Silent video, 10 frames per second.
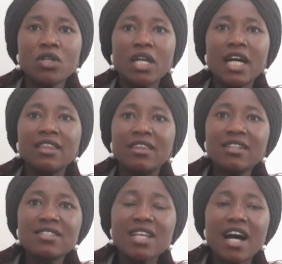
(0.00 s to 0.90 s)
And
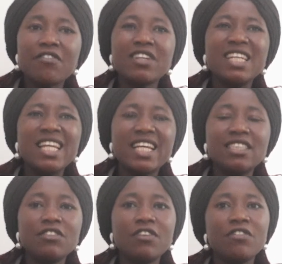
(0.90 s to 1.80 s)
this have a
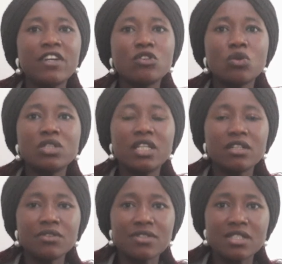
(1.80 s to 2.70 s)
negative effect on the
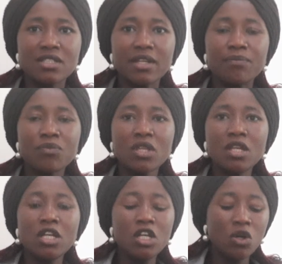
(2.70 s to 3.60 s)
health system.
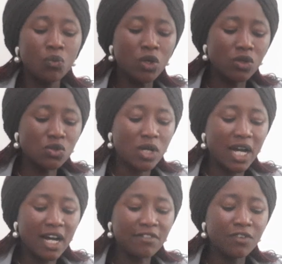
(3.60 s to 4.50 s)
We also
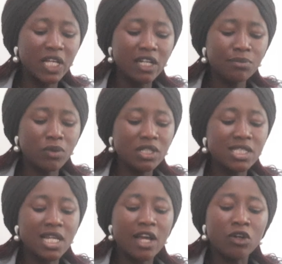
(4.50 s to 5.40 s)
have health
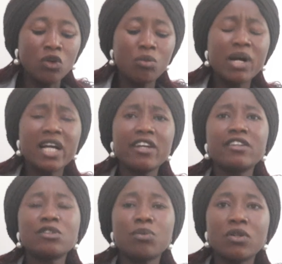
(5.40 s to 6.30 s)
policy like global
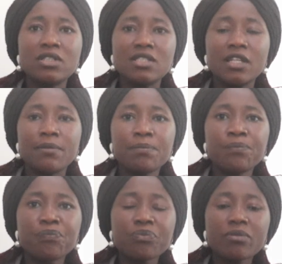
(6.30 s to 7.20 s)
health policy.
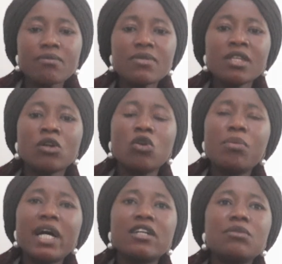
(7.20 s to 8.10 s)

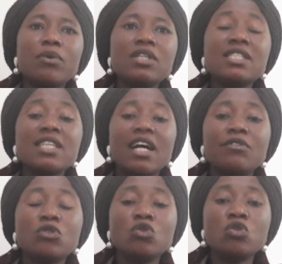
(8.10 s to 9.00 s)
Global health policy have
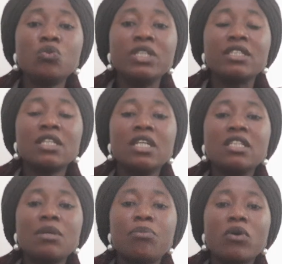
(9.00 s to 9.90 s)
to do with
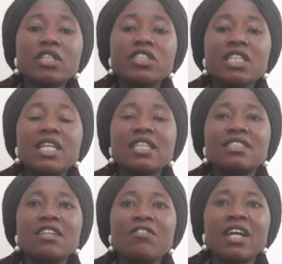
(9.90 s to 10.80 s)
the policy that
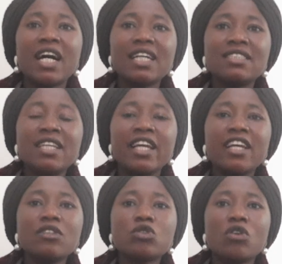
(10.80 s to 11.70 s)
safeguard the
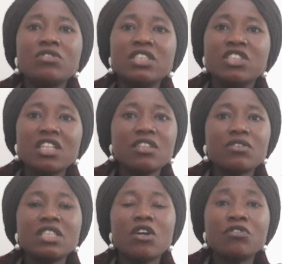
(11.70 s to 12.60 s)
health of
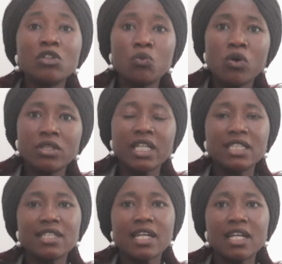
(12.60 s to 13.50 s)
the world
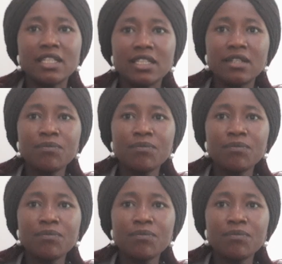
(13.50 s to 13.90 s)
entirely.